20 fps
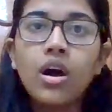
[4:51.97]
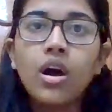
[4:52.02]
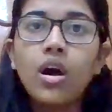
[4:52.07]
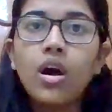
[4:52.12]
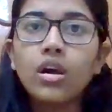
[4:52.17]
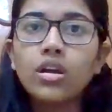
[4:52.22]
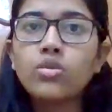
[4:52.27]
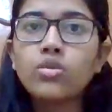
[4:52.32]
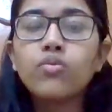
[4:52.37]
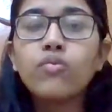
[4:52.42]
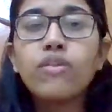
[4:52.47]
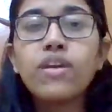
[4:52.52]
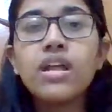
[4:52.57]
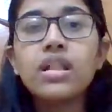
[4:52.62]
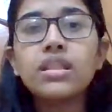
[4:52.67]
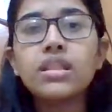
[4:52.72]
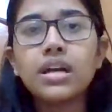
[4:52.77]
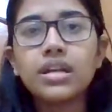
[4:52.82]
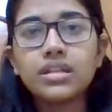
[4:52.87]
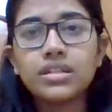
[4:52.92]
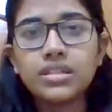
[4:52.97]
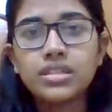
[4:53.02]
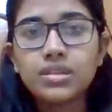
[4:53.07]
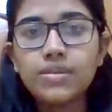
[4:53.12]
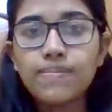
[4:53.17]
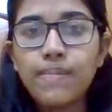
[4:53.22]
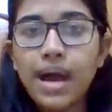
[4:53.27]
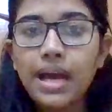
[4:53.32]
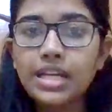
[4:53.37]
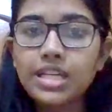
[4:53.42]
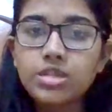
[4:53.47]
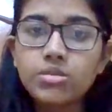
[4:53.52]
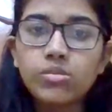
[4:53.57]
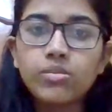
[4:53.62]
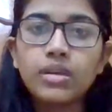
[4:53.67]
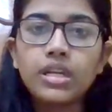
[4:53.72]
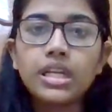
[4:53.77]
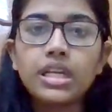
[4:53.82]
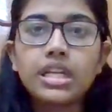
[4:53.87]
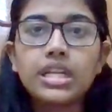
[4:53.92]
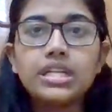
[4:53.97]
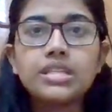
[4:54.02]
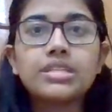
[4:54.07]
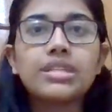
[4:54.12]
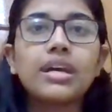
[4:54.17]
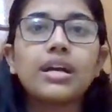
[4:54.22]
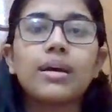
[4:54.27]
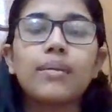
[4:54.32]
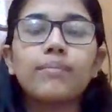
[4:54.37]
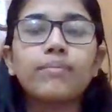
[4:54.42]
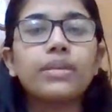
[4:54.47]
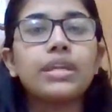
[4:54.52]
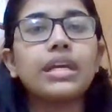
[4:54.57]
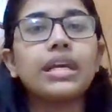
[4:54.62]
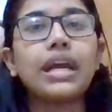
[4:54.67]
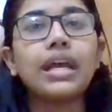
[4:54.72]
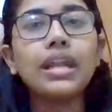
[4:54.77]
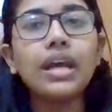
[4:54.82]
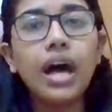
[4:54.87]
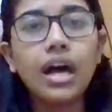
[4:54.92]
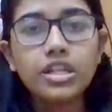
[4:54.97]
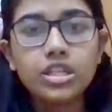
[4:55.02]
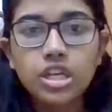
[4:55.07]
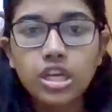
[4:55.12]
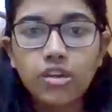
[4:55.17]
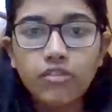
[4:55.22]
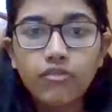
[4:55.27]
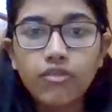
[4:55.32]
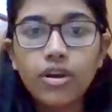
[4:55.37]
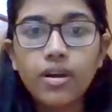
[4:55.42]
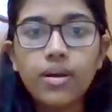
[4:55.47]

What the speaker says: or you feel that it's the maximum increase the company can achieve.